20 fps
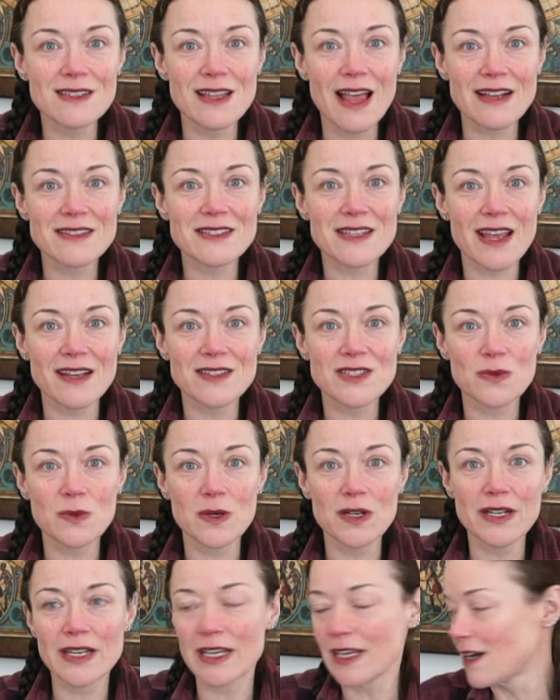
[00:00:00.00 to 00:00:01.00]
let's get to
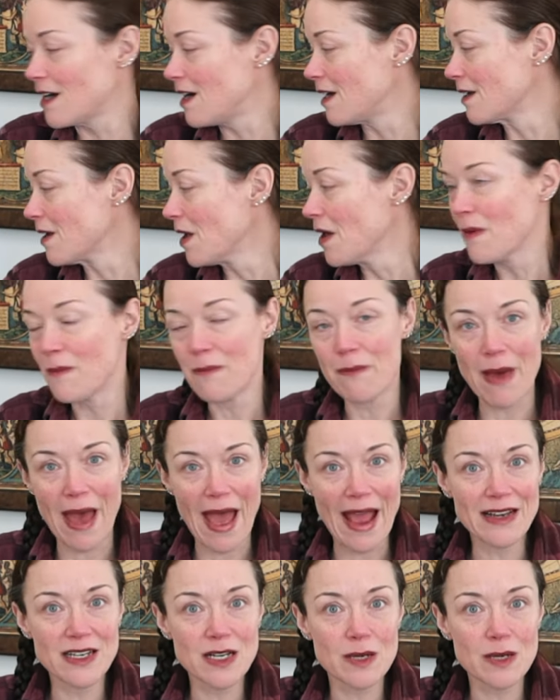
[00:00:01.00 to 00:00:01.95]
working on bag